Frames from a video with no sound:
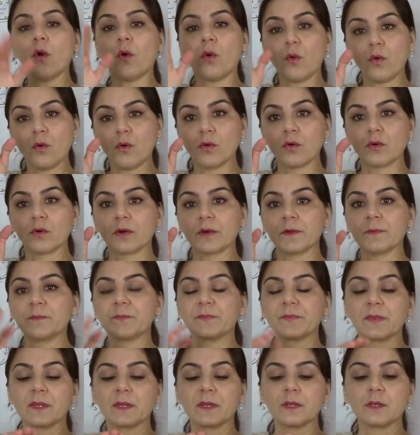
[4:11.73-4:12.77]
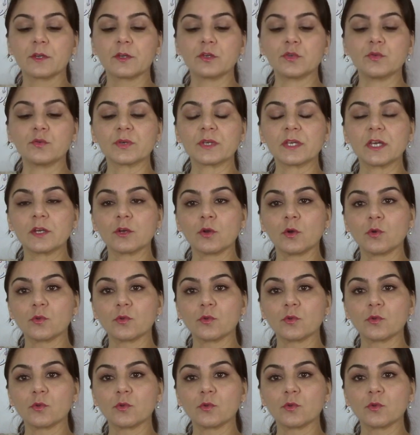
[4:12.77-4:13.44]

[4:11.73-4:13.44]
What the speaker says: or you can